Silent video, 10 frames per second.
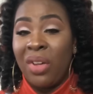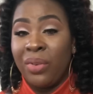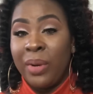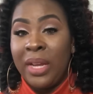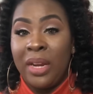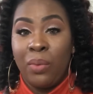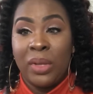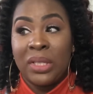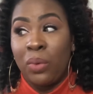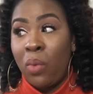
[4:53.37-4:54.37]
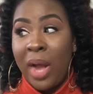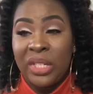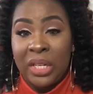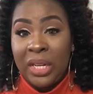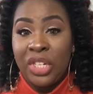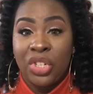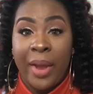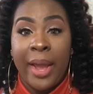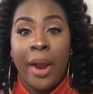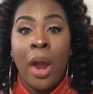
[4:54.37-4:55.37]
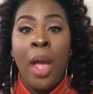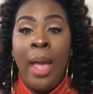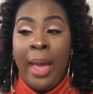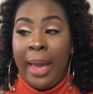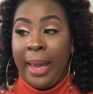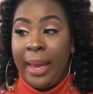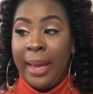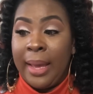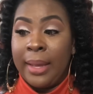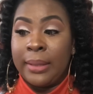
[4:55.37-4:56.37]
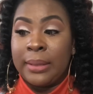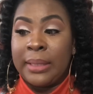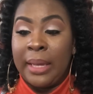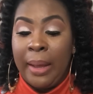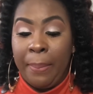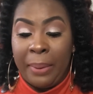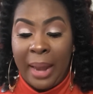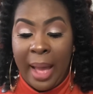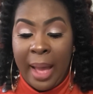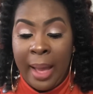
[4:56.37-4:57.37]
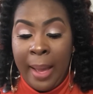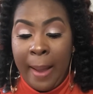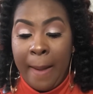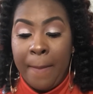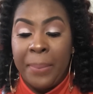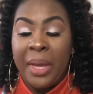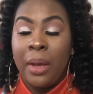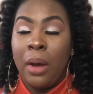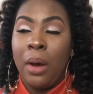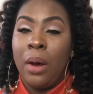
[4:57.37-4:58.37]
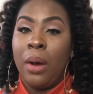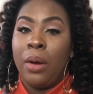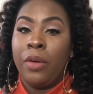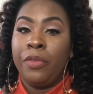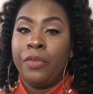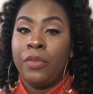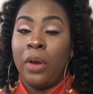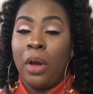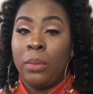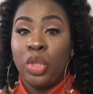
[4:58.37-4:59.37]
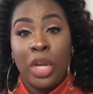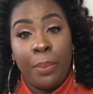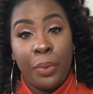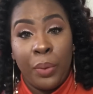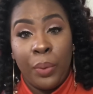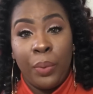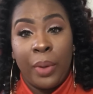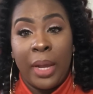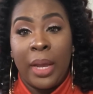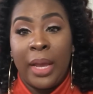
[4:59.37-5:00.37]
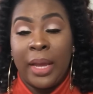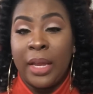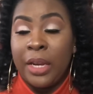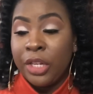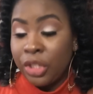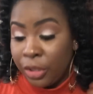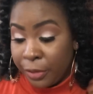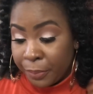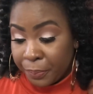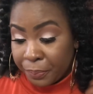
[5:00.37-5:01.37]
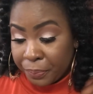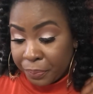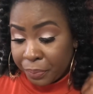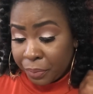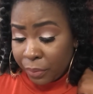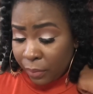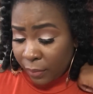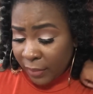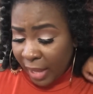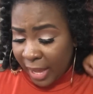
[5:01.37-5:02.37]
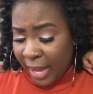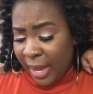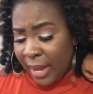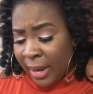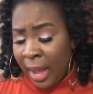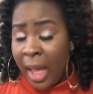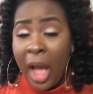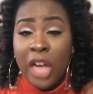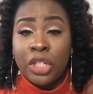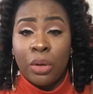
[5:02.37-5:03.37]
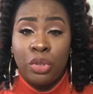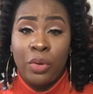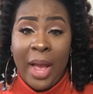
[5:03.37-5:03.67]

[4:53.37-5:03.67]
you needed was to wash, cleanse your hair, and to apply a bit of shampoo and conditioner. And I showed you